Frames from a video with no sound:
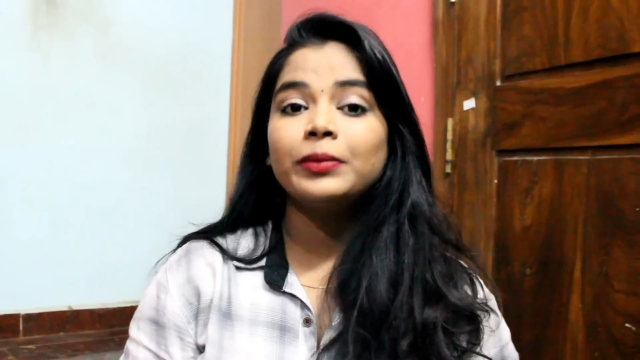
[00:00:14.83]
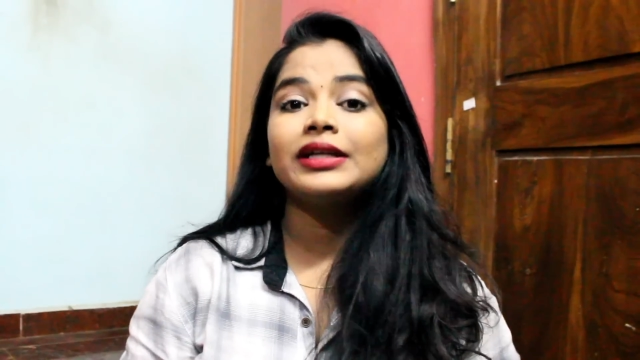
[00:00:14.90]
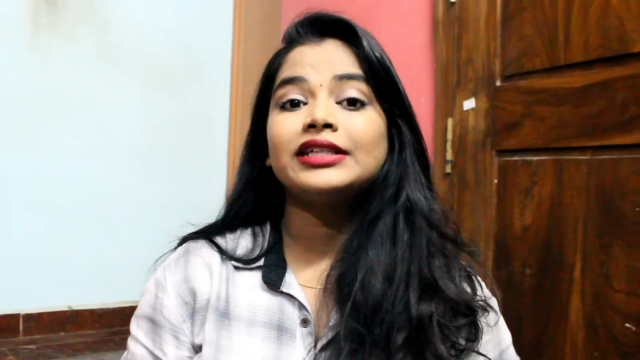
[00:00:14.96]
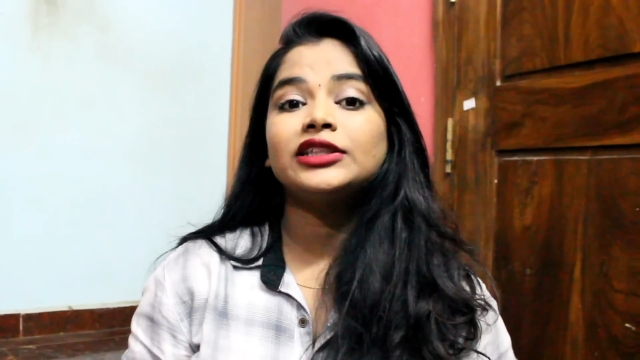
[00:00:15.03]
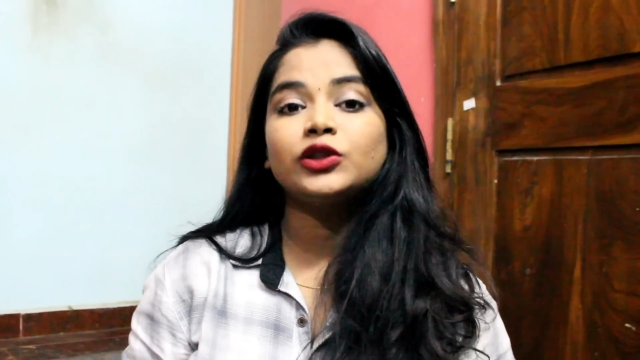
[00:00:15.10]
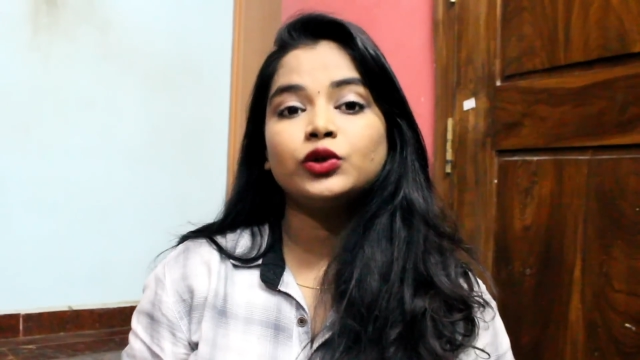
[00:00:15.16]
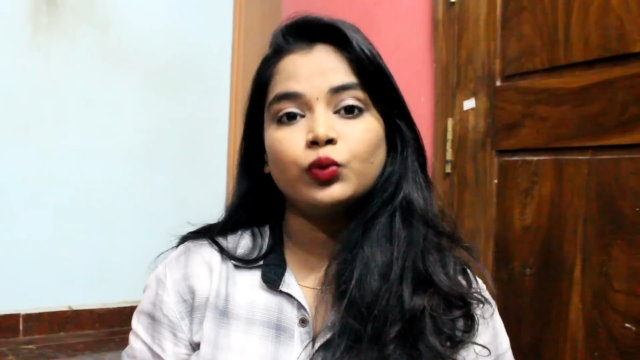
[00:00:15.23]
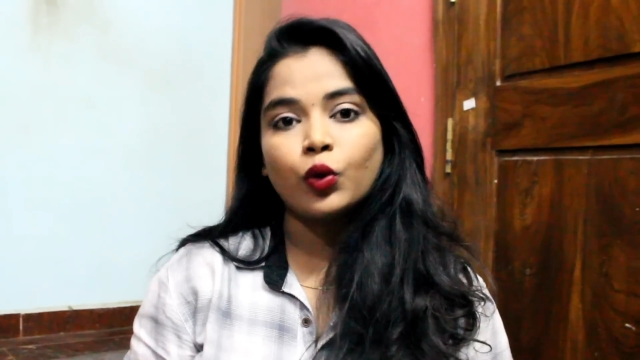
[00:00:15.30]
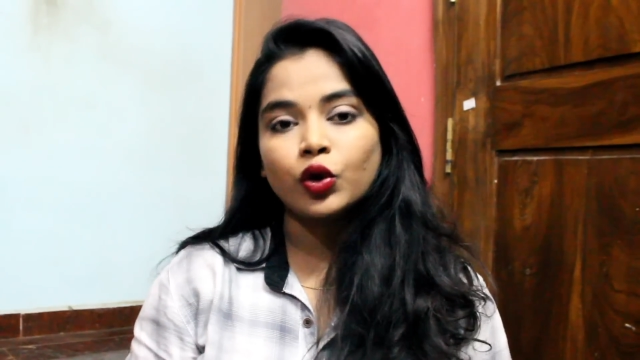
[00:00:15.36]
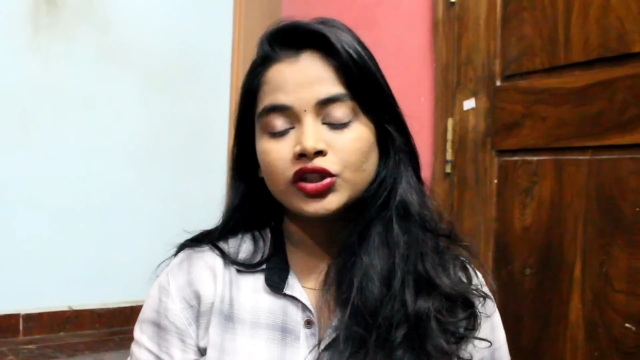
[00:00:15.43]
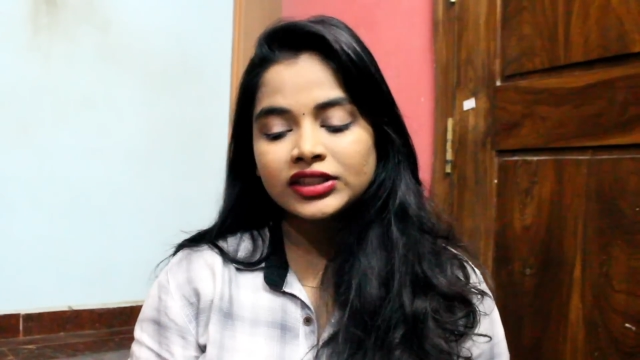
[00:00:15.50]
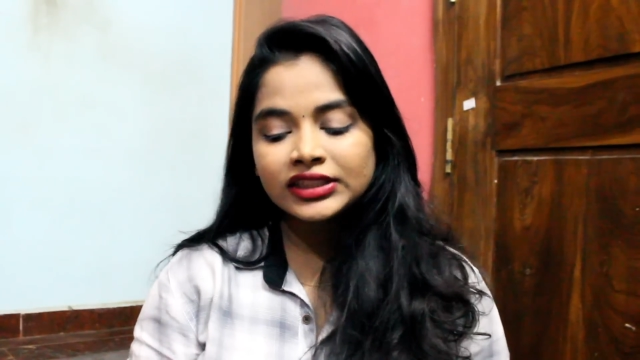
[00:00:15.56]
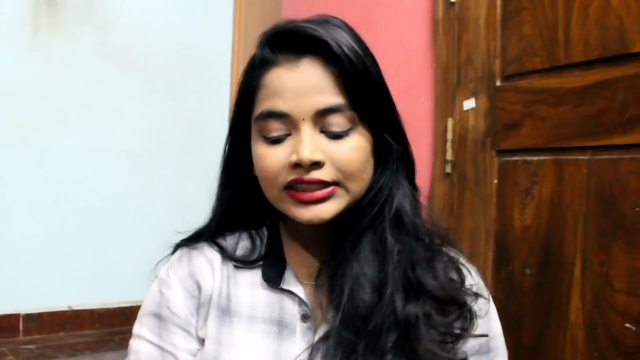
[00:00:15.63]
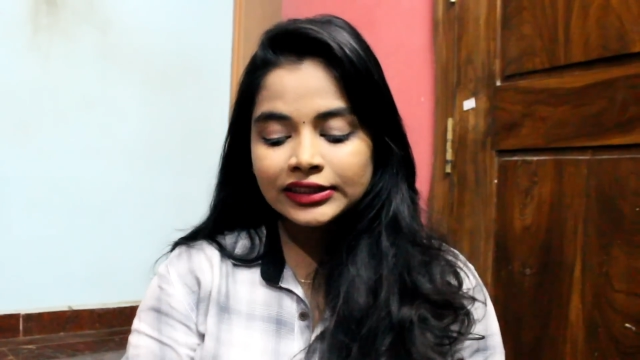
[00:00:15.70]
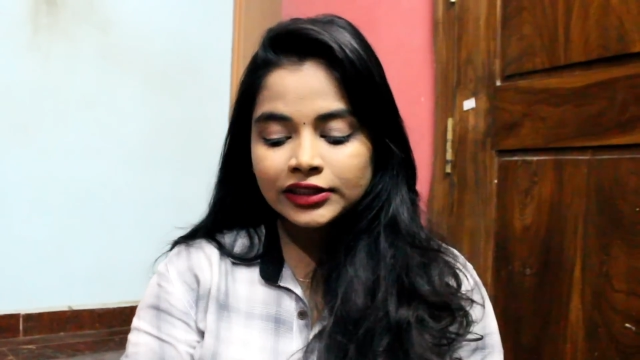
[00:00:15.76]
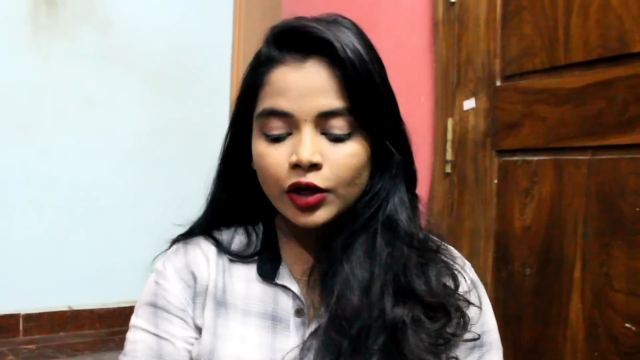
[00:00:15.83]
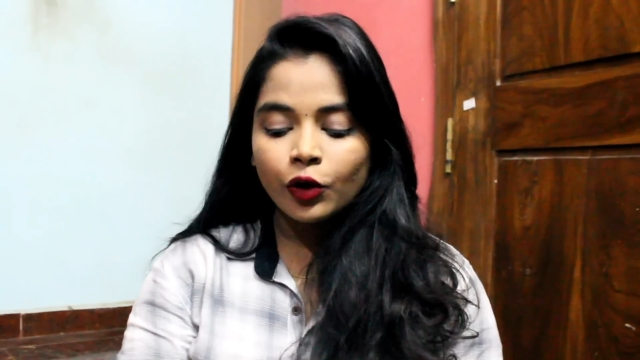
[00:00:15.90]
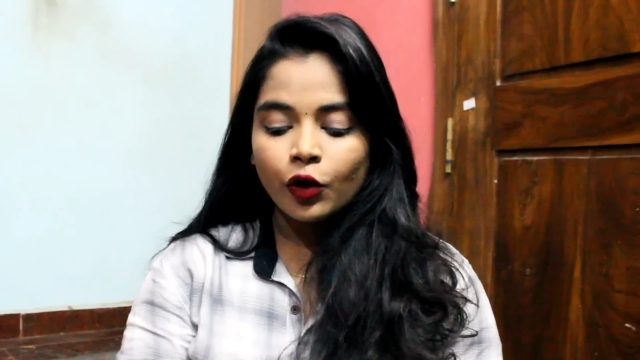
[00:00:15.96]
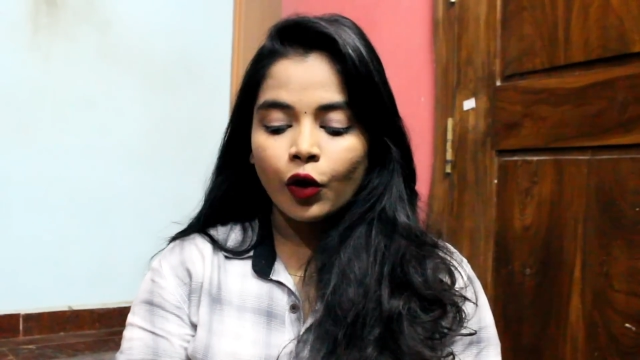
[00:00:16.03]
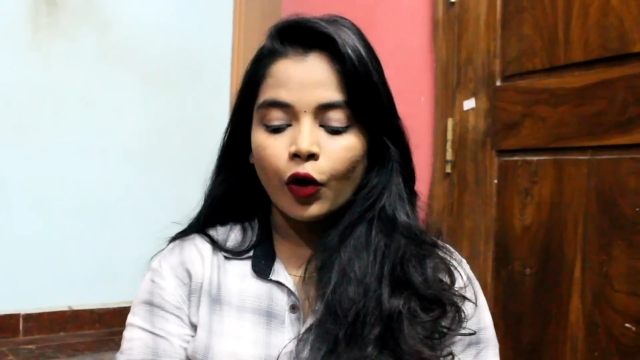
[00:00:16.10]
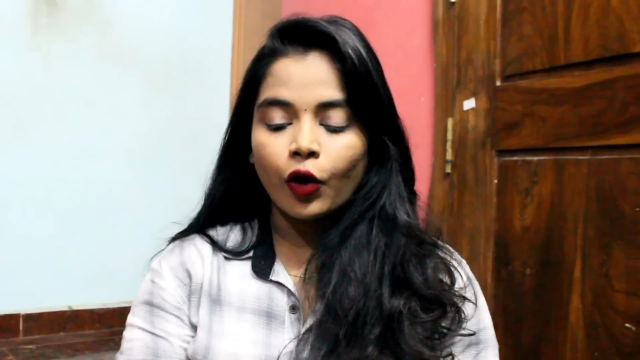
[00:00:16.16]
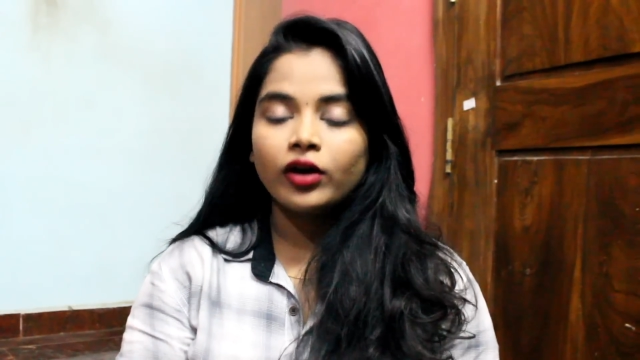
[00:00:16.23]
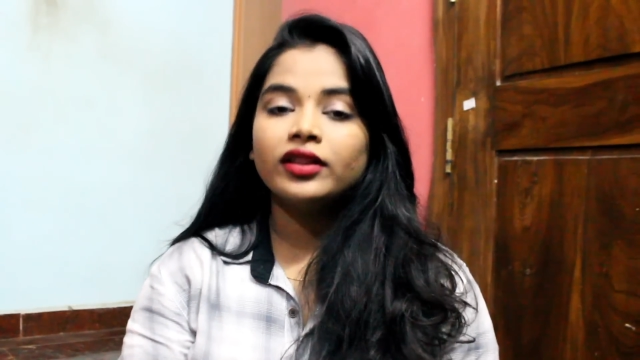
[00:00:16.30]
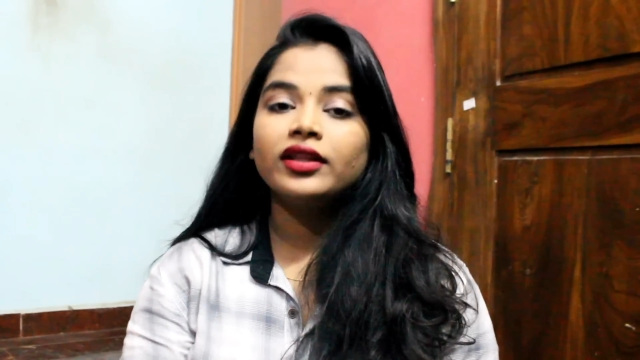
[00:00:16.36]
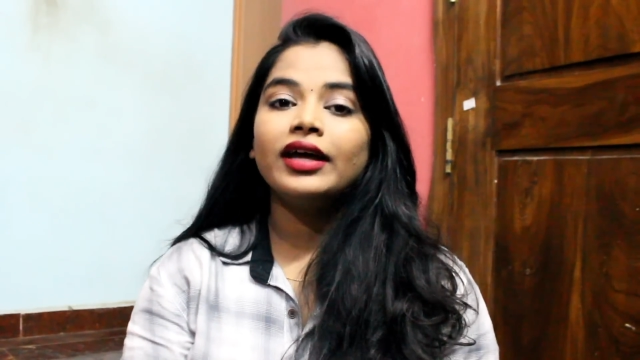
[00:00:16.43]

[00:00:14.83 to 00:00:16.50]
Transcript: plus swatches on